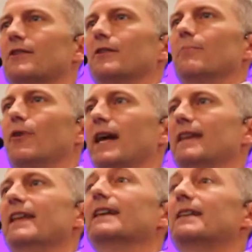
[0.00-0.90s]
to their
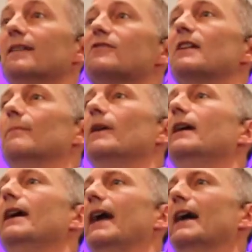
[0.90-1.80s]
brand, and that gives them
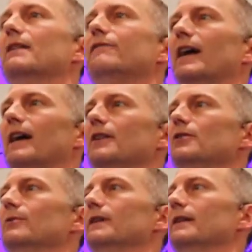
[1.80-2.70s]
added
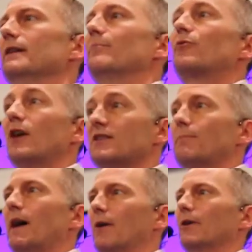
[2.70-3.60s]
value and
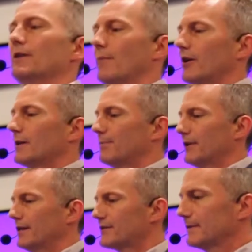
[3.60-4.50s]
price power in the
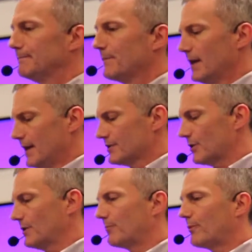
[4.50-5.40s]
marketplace.
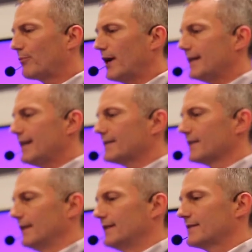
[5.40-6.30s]
So with brand
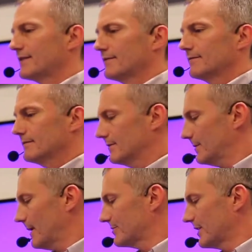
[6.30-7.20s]
excellence,
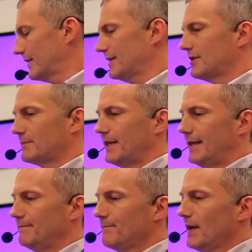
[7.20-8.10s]
I jumped
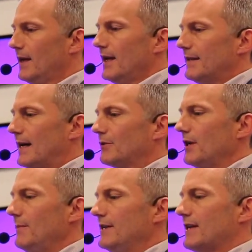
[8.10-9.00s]
ahead. That
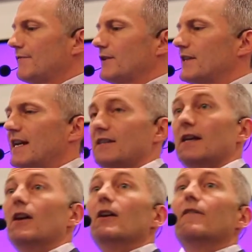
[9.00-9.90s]
really means
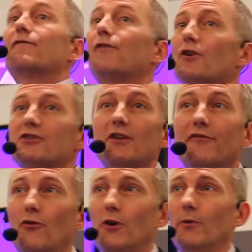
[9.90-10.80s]
emphasizing first
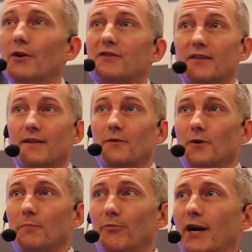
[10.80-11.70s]
and foremost
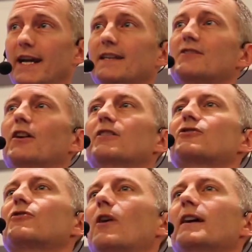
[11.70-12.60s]
with brand is a
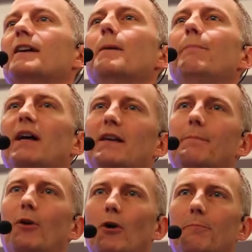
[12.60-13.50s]
strong and
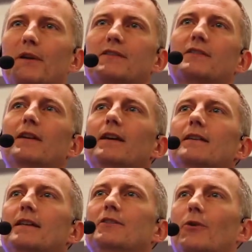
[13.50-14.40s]
compelling purpose
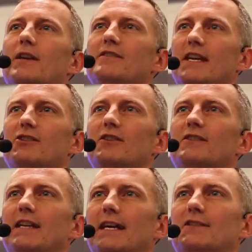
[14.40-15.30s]
that the organization
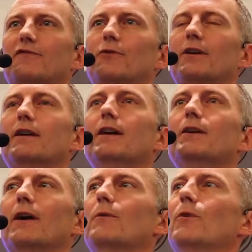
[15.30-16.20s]
stands for.
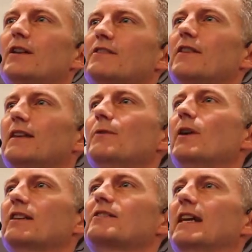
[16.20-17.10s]
Right? What is it they
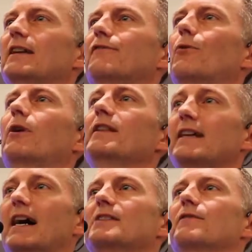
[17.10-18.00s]
want to stand for in
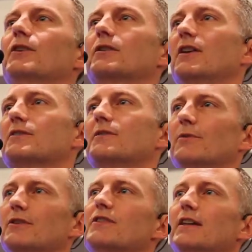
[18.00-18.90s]
the eyes of their
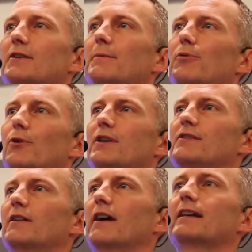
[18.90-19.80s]
customers and their
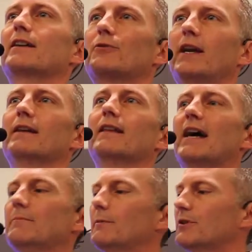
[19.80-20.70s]
employees alike, and creating
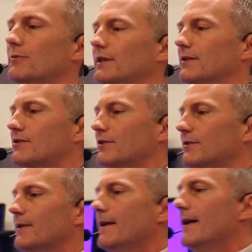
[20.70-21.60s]
alignment between those
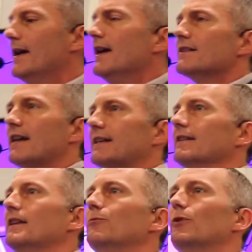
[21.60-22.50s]
two. Secondly,